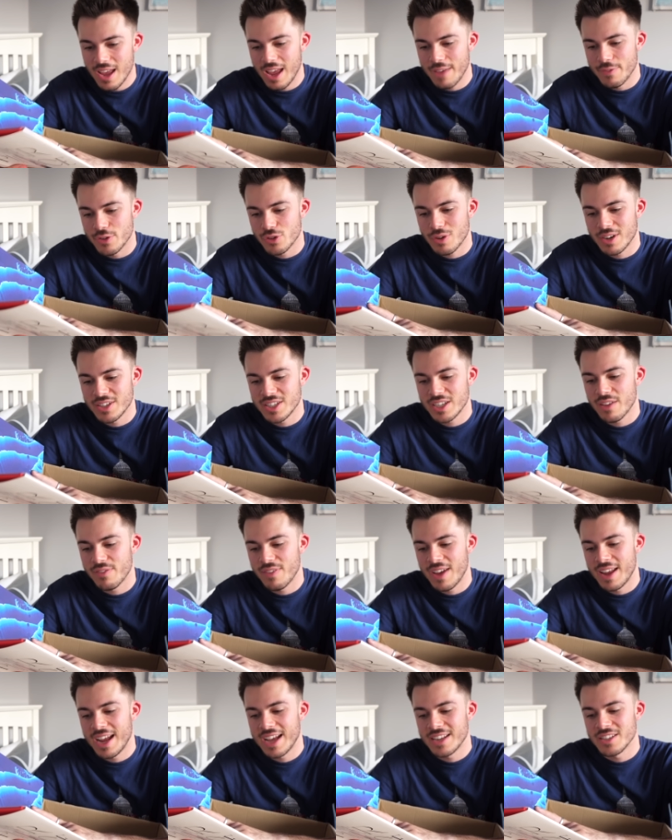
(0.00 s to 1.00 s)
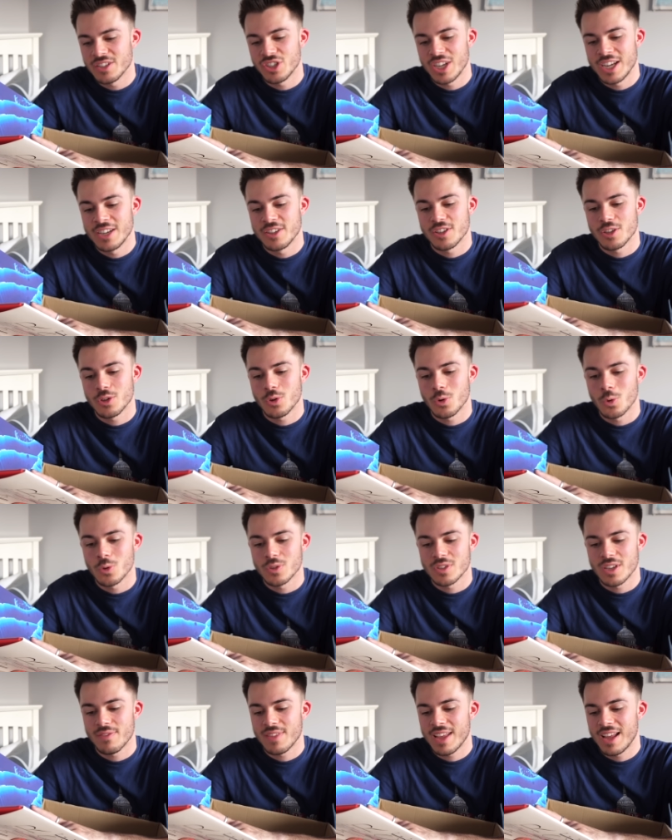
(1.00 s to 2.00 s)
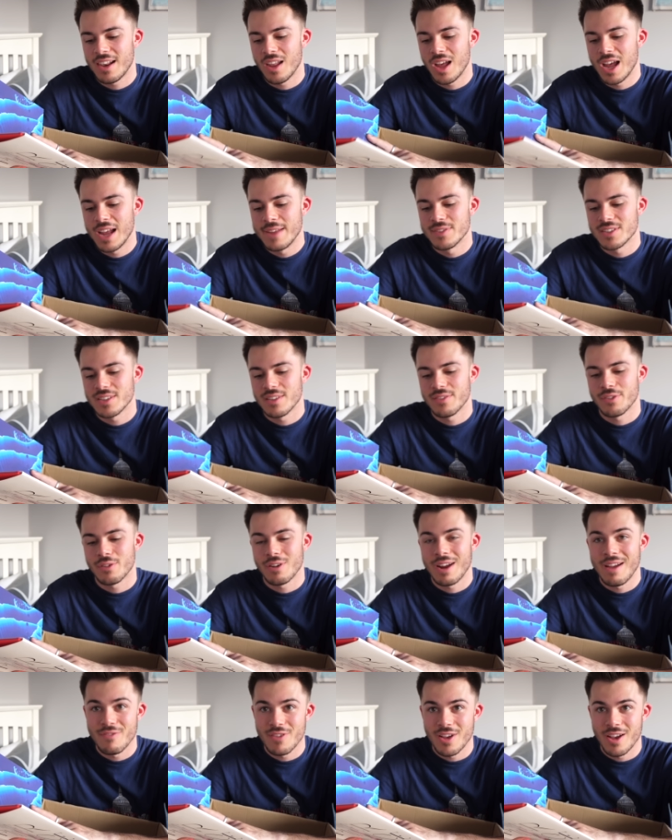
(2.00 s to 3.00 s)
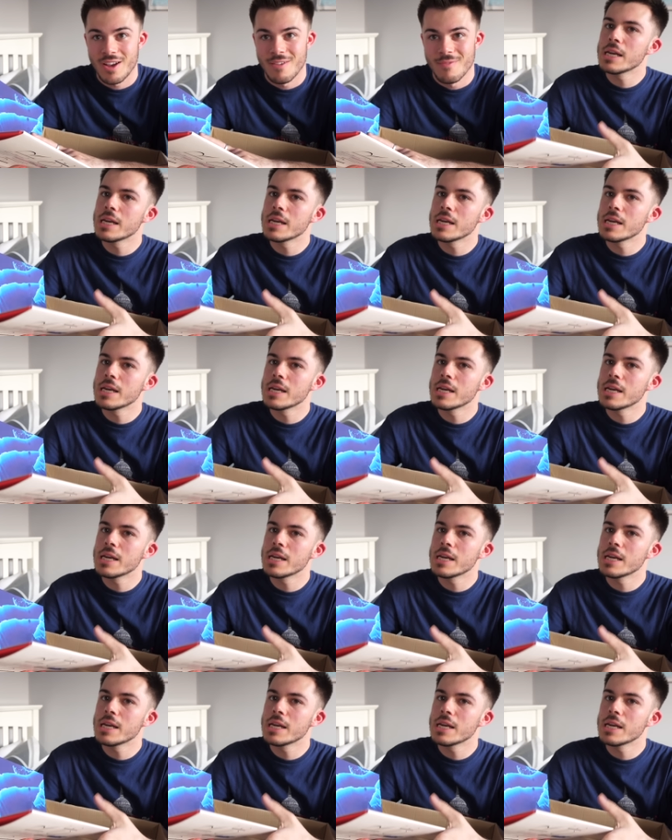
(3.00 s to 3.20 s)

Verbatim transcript: if a tragic event hadn't changed the course of their lives forever.